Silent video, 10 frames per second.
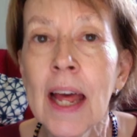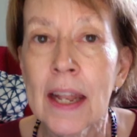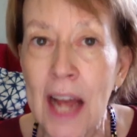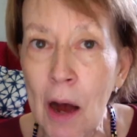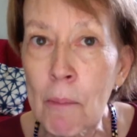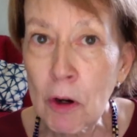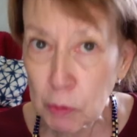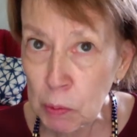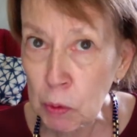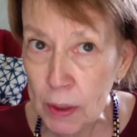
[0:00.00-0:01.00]
Now, most
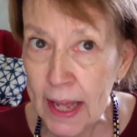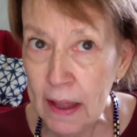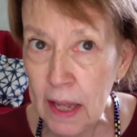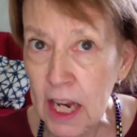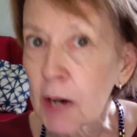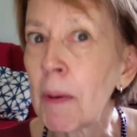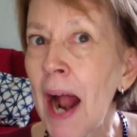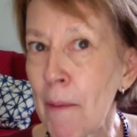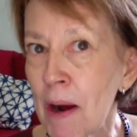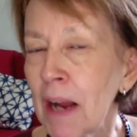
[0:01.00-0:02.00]
people would end there, but I
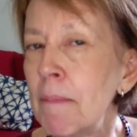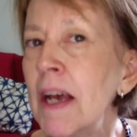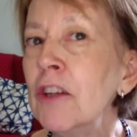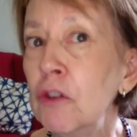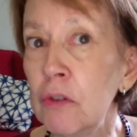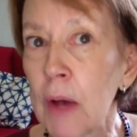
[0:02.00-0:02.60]
recommend you